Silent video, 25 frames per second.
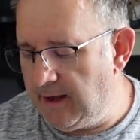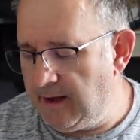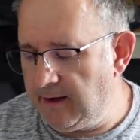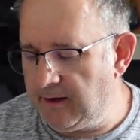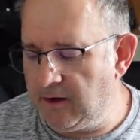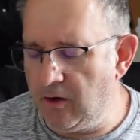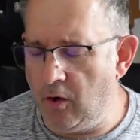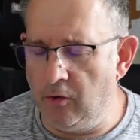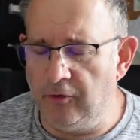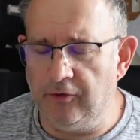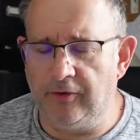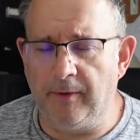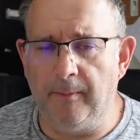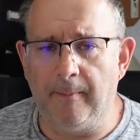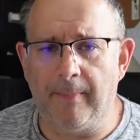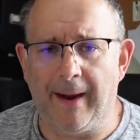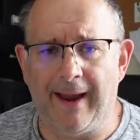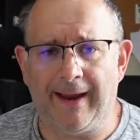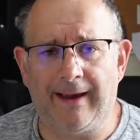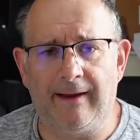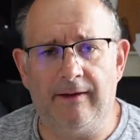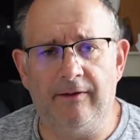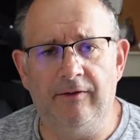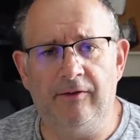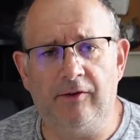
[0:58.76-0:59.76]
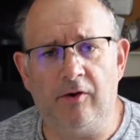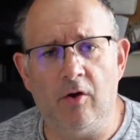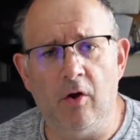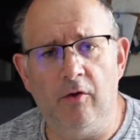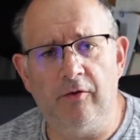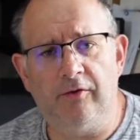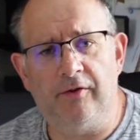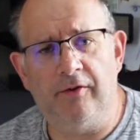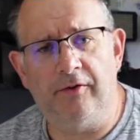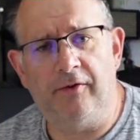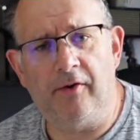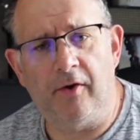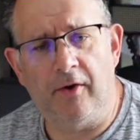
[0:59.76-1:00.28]
Constant
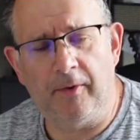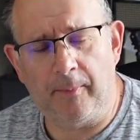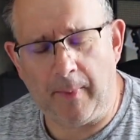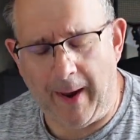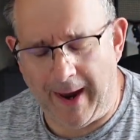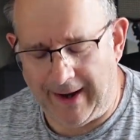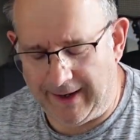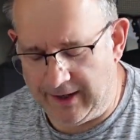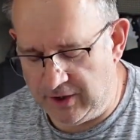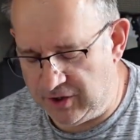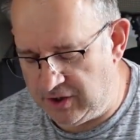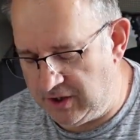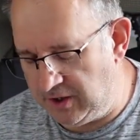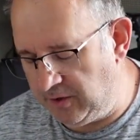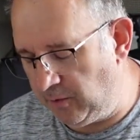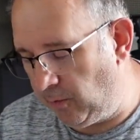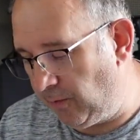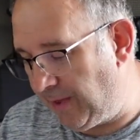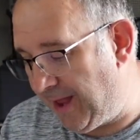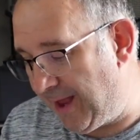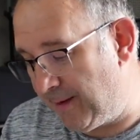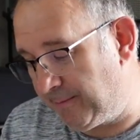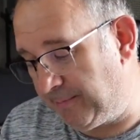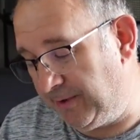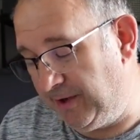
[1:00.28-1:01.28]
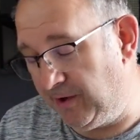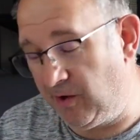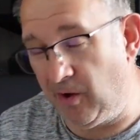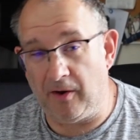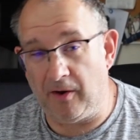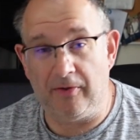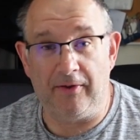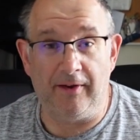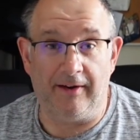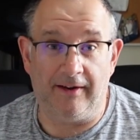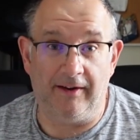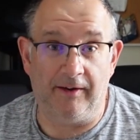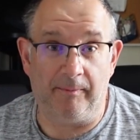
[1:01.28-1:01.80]
size packaging and all that, but you've
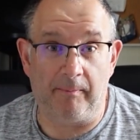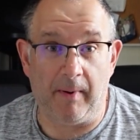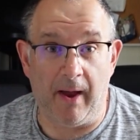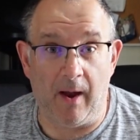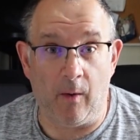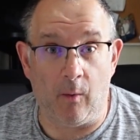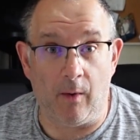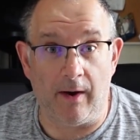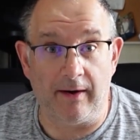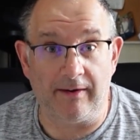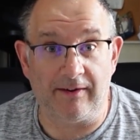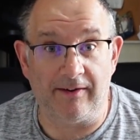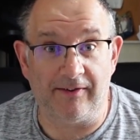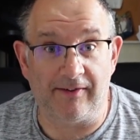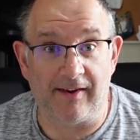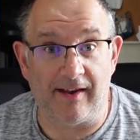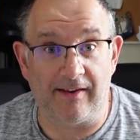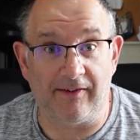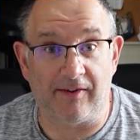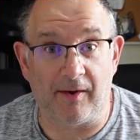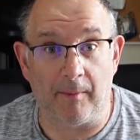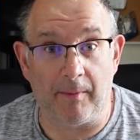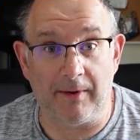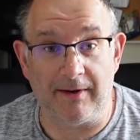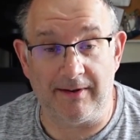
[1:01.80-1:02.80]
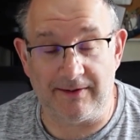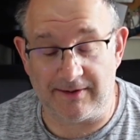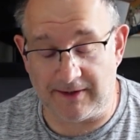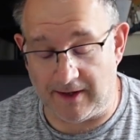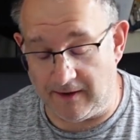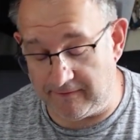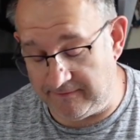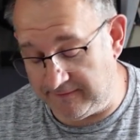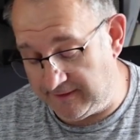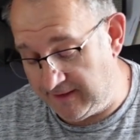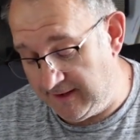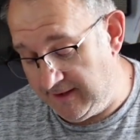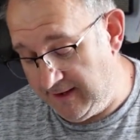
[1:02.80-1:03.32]
think there's better ways to send some of this
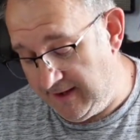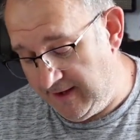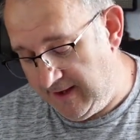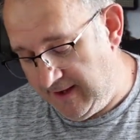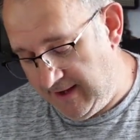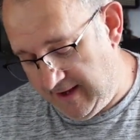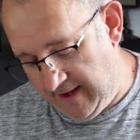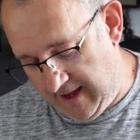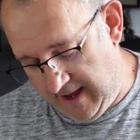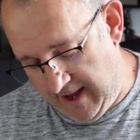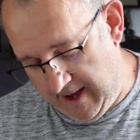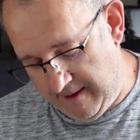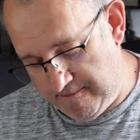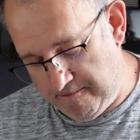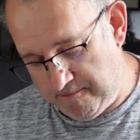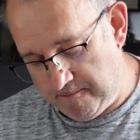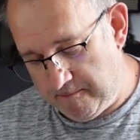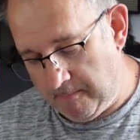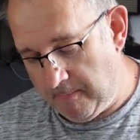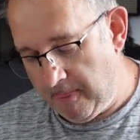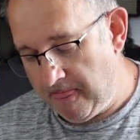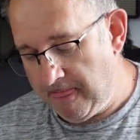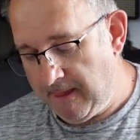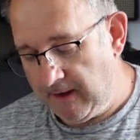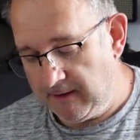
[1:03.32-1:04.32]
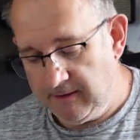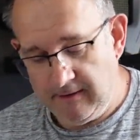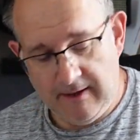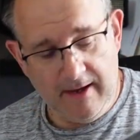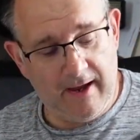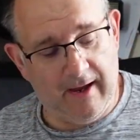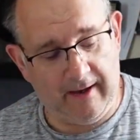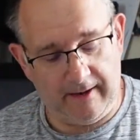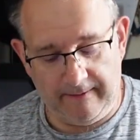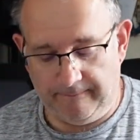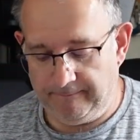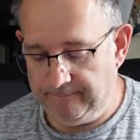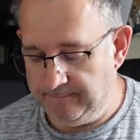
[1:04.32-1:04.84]
stuff.
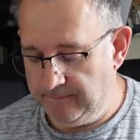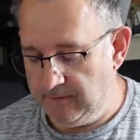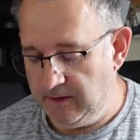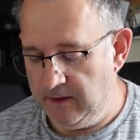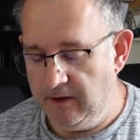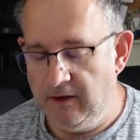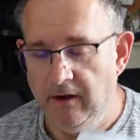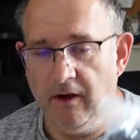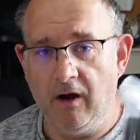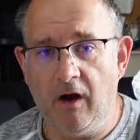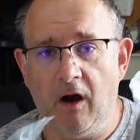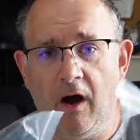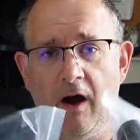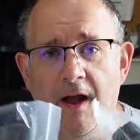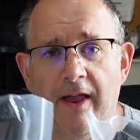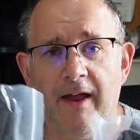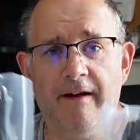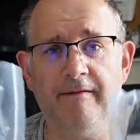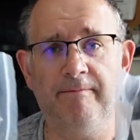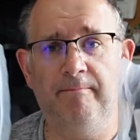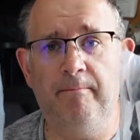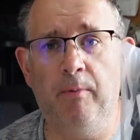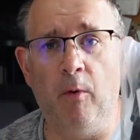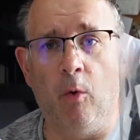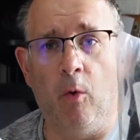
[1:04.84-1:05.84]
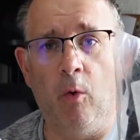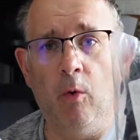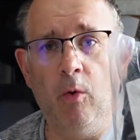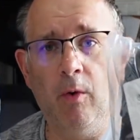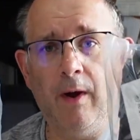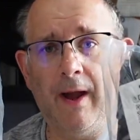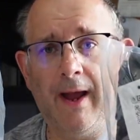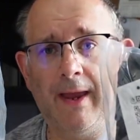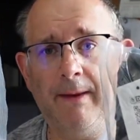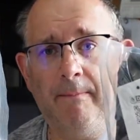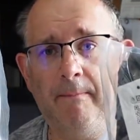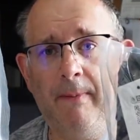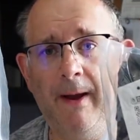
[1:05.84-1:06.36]
Yeah, I have bought
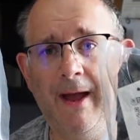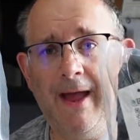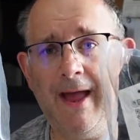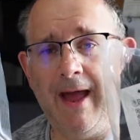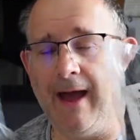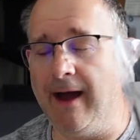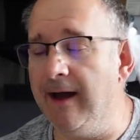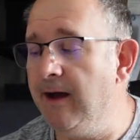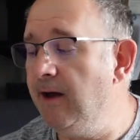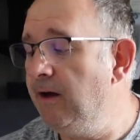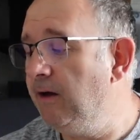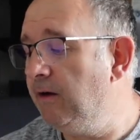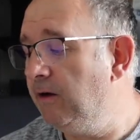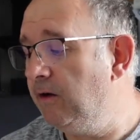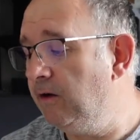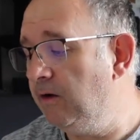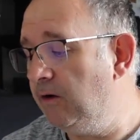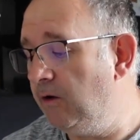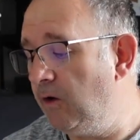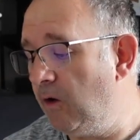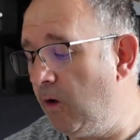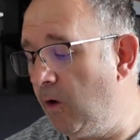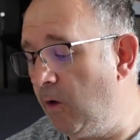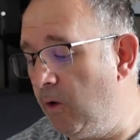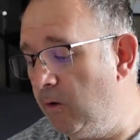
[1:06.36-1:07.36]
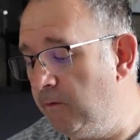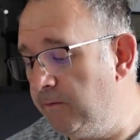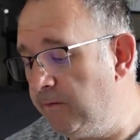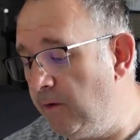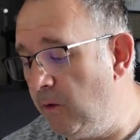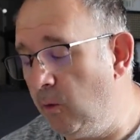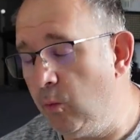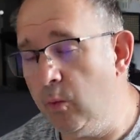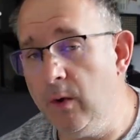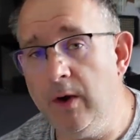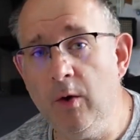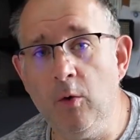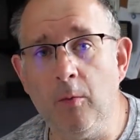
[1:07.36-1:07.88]
a pair
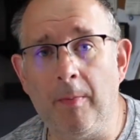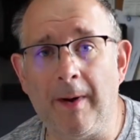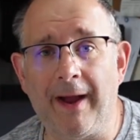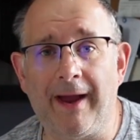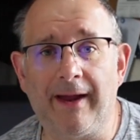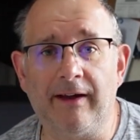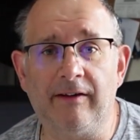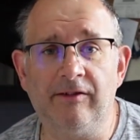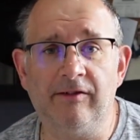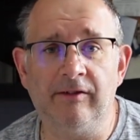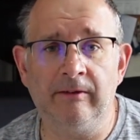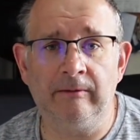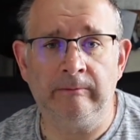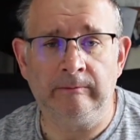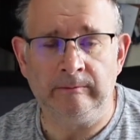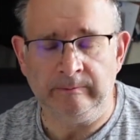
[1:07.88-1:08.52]
of wheel bags.